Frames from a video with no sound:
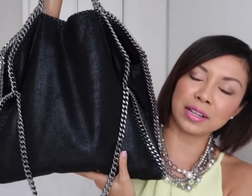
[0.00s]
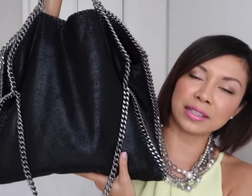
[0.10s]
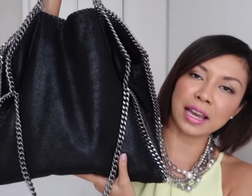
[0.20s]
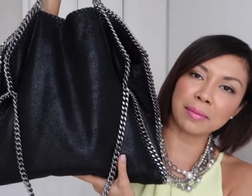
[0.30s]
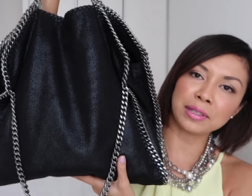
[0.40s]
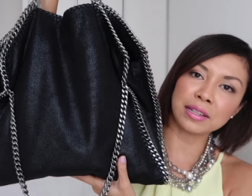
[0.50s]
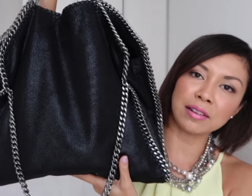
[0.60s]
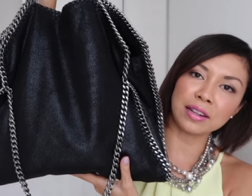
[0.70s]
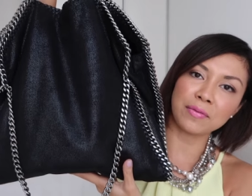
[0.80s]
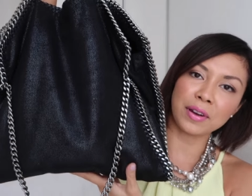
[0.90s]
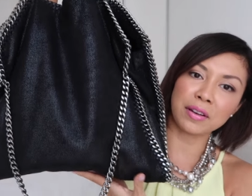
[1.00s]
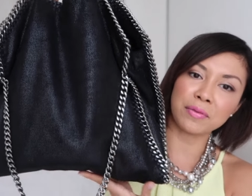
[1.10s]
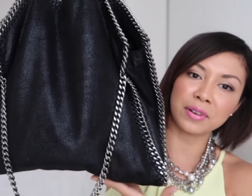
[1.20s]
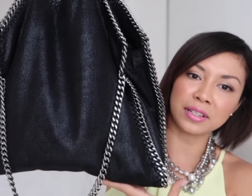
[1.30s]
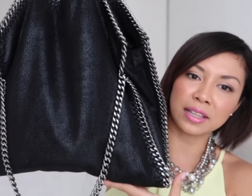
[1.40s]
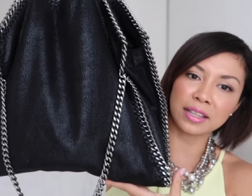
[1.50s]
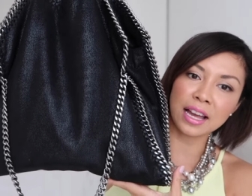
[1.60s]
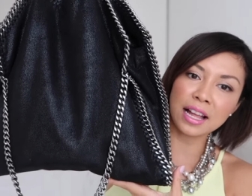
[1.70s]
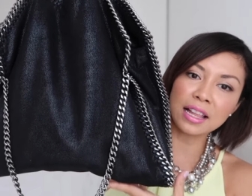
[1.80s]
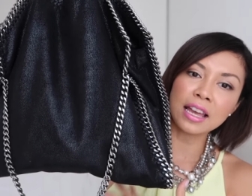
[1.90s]
It's absolutely very
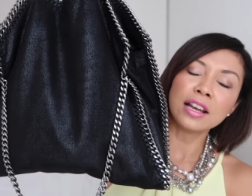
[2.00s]
versatile.